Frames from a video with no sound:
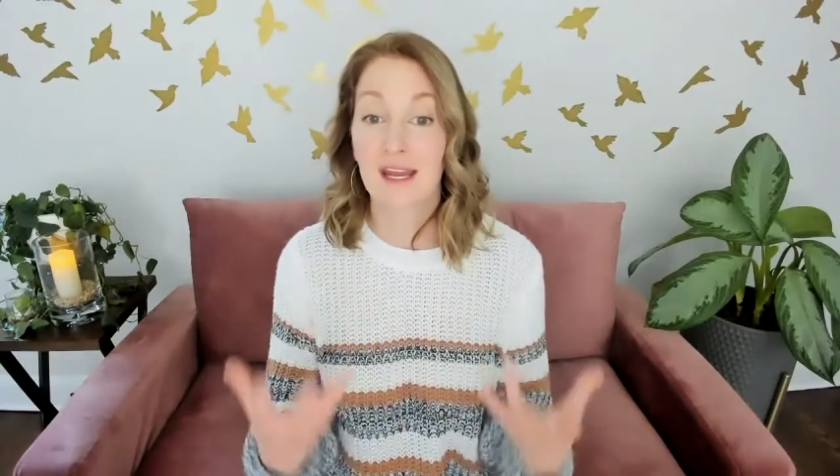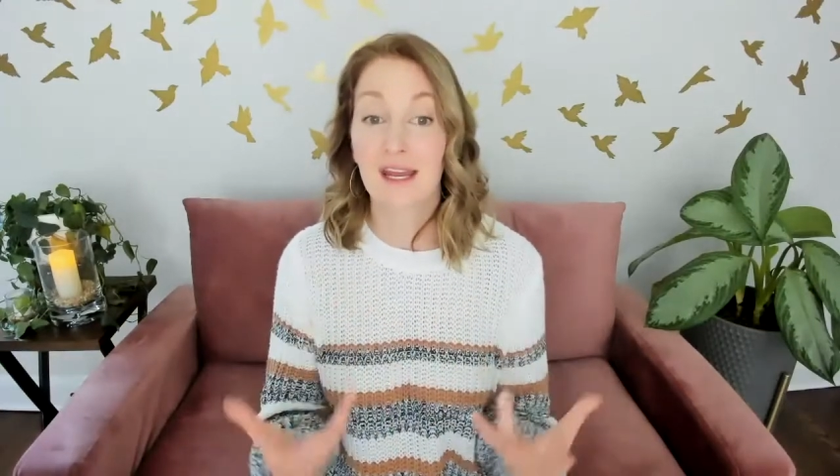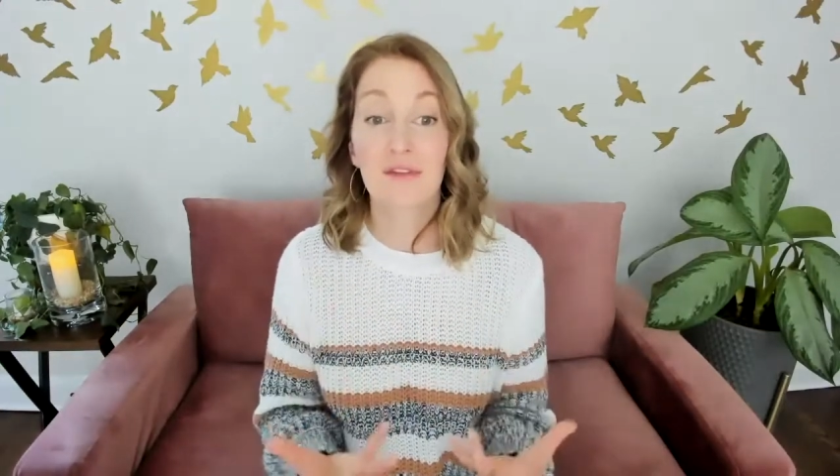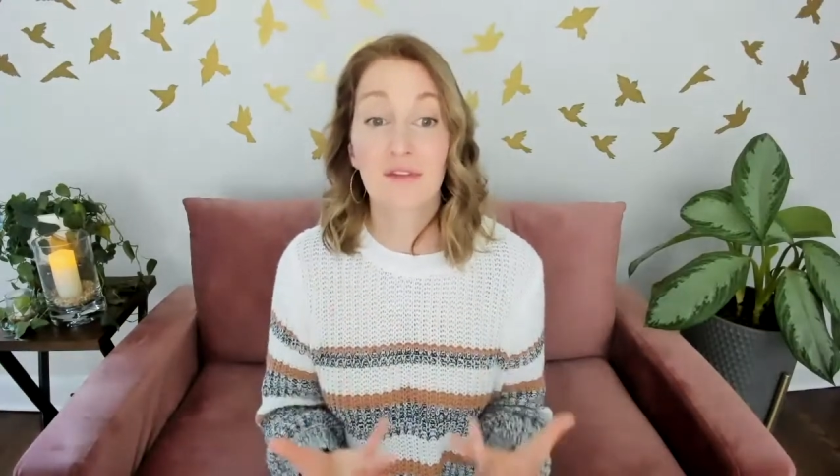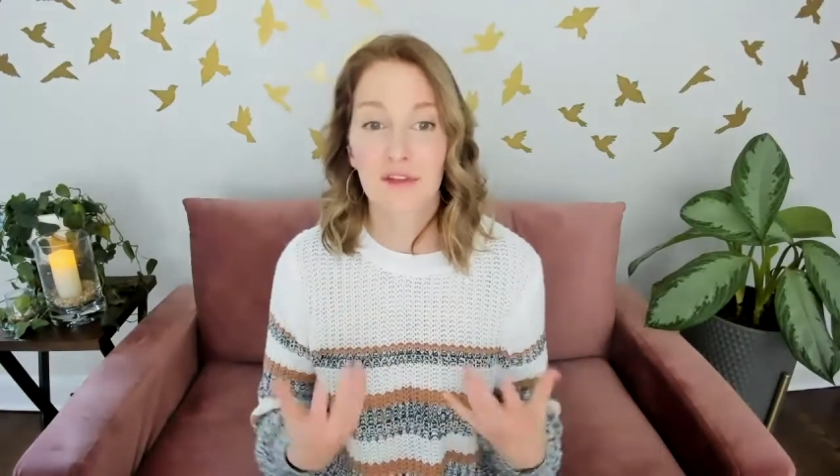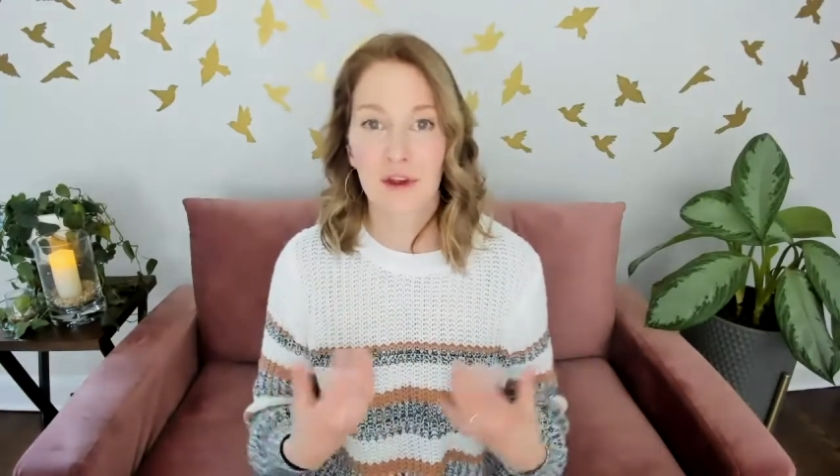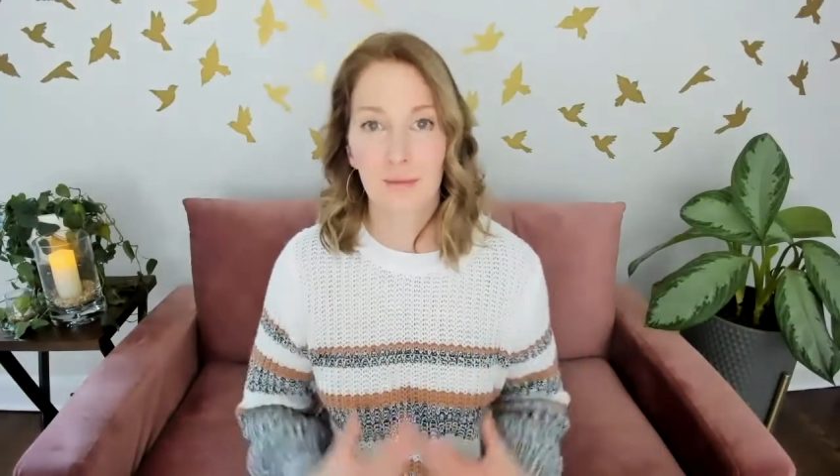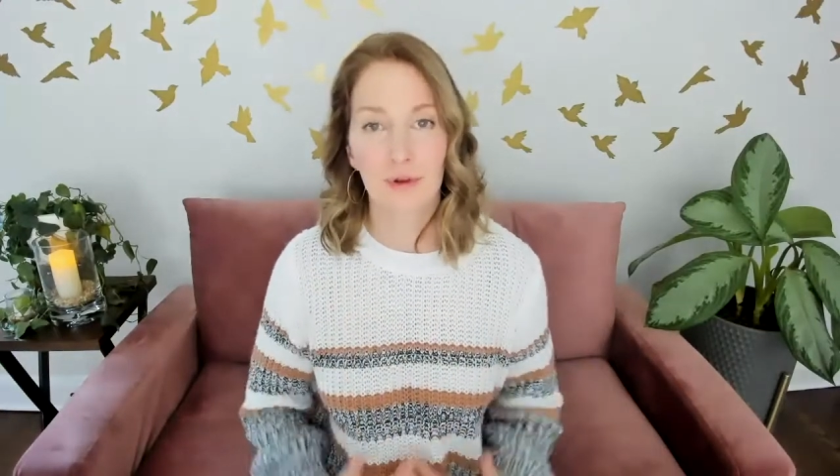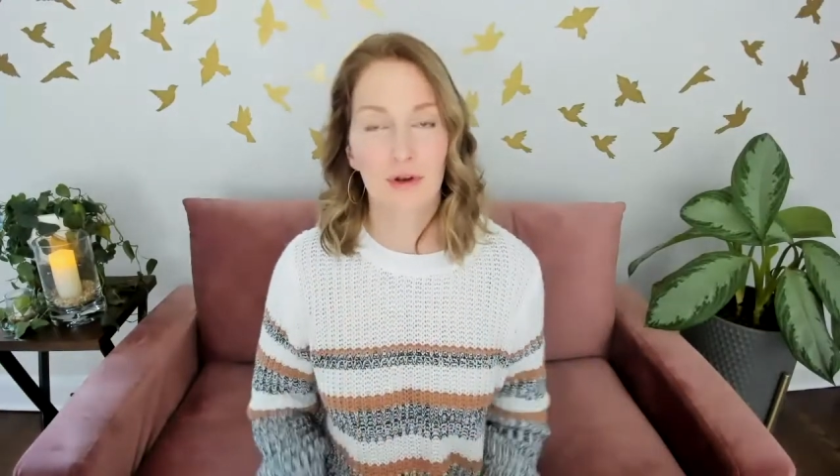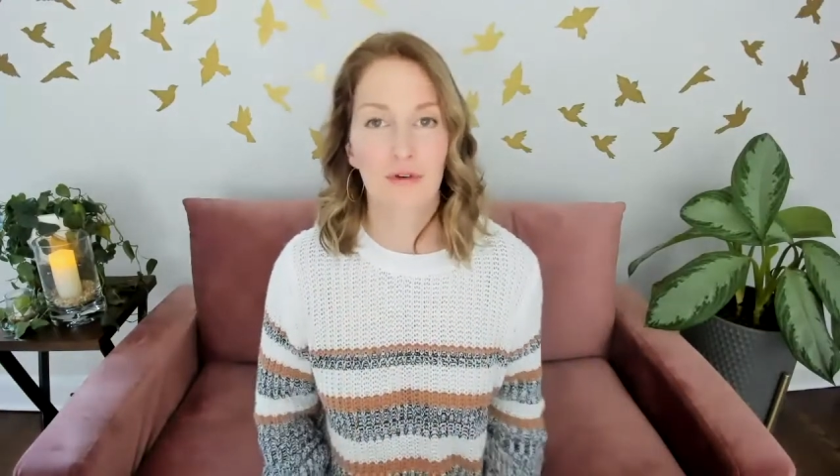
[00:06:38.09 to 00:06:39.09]
in the
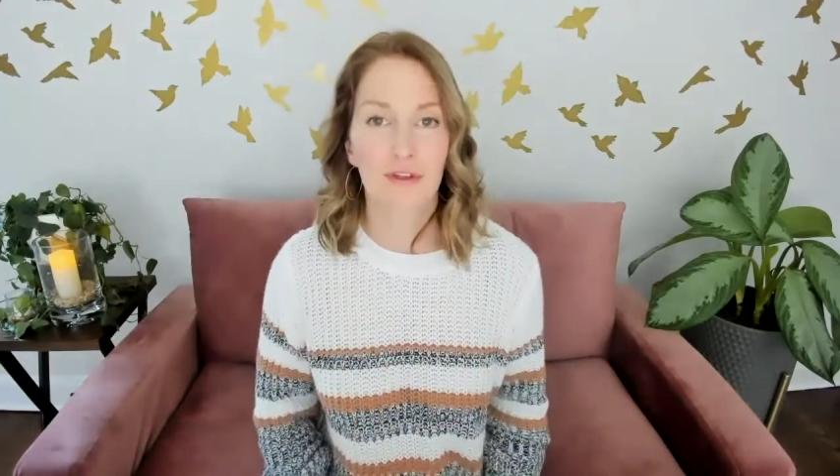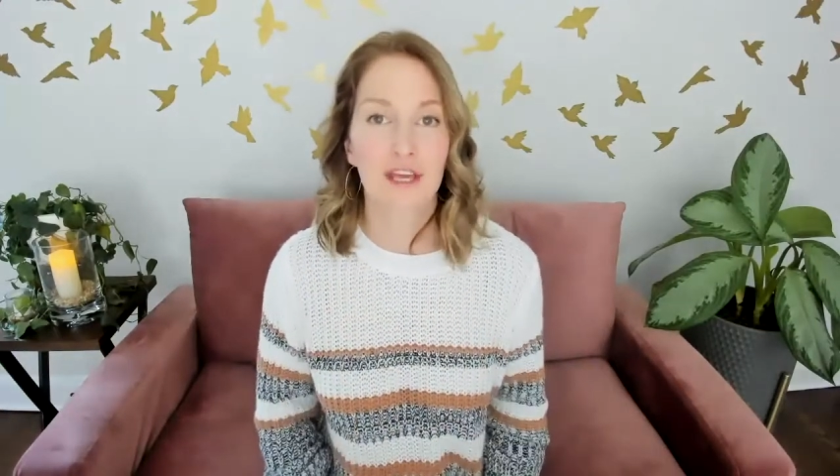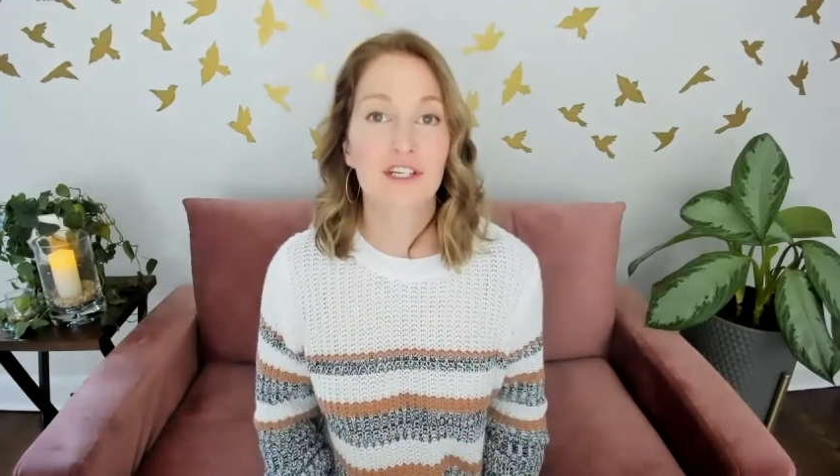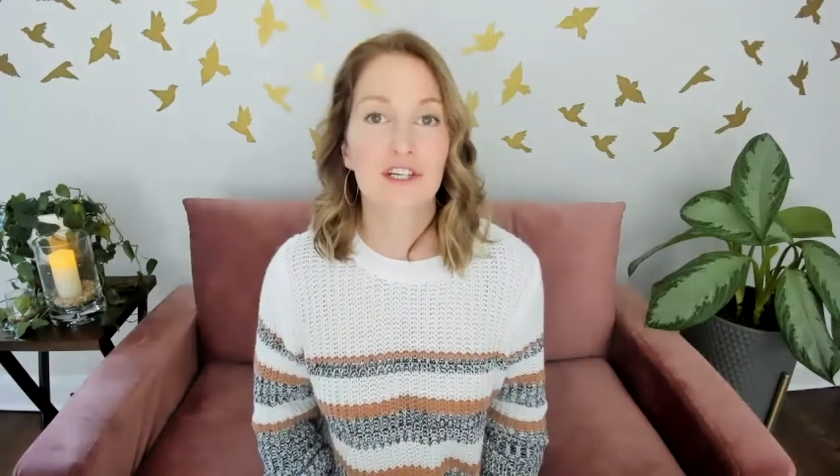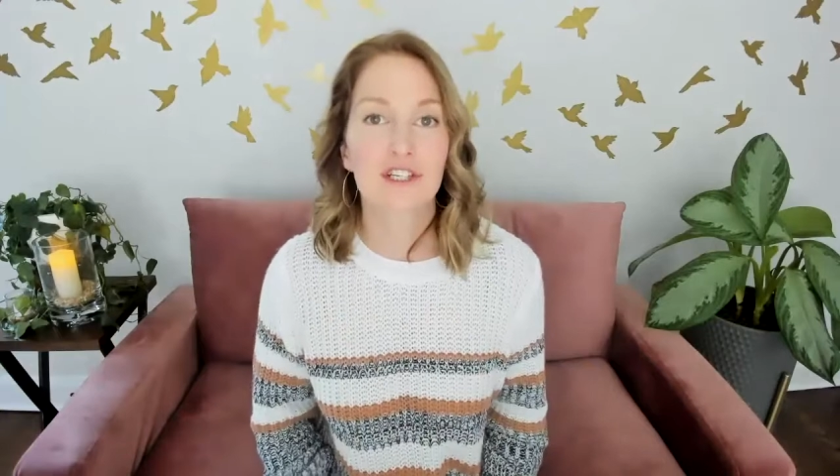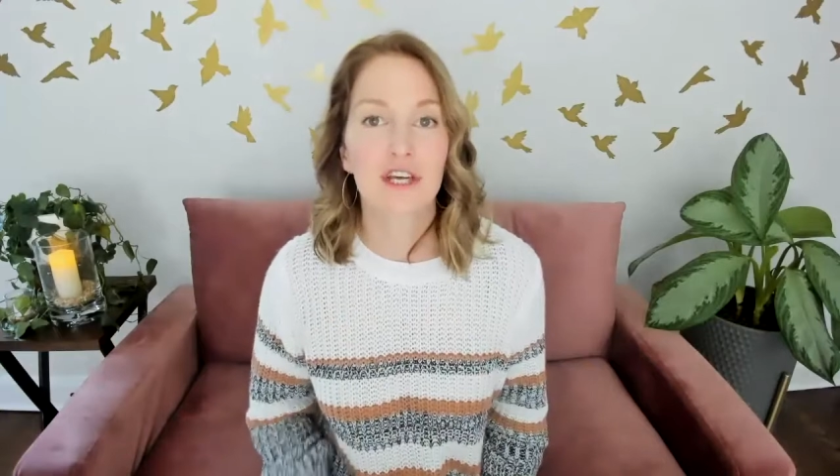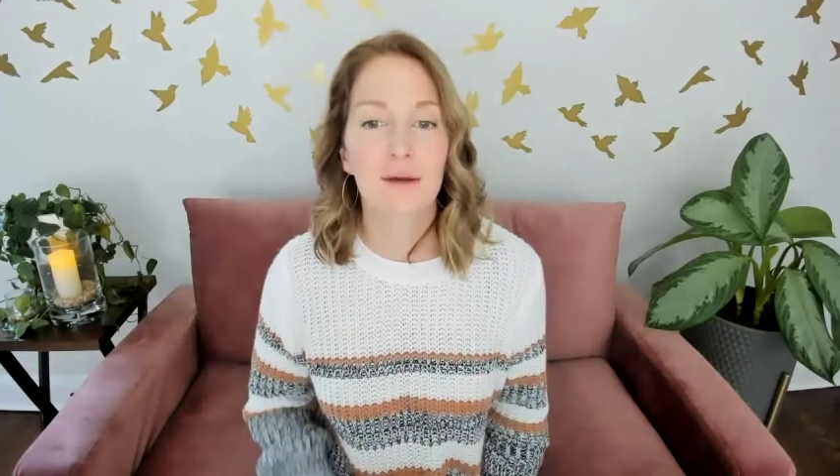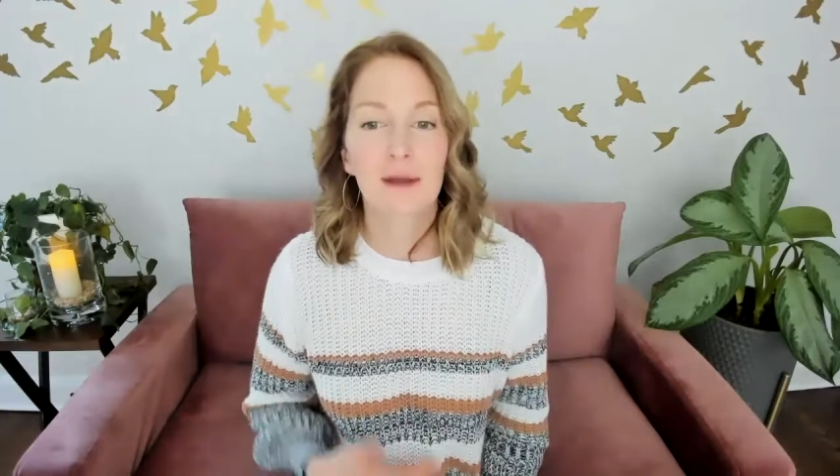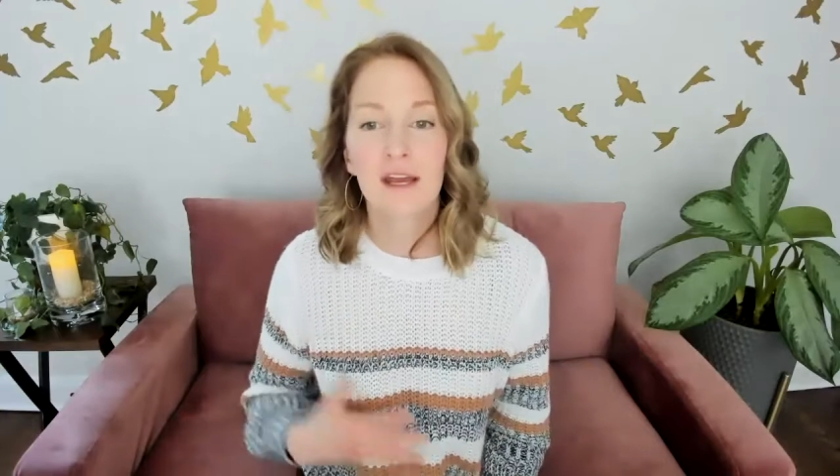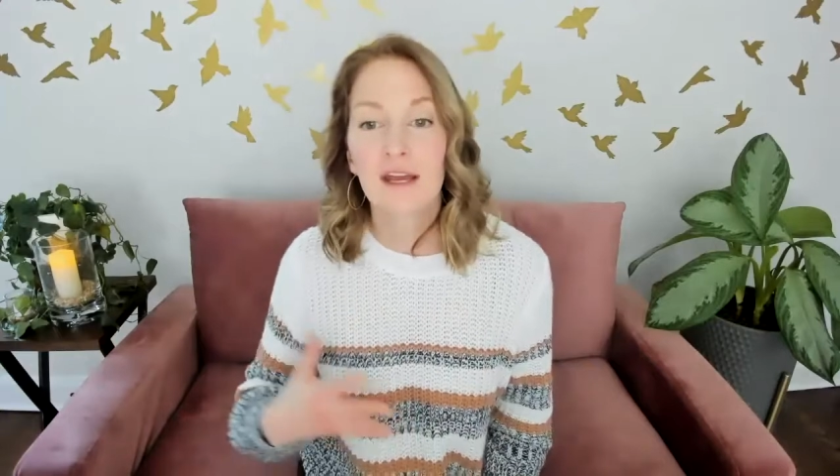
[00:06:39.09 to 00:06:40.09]
therapeutic relationship,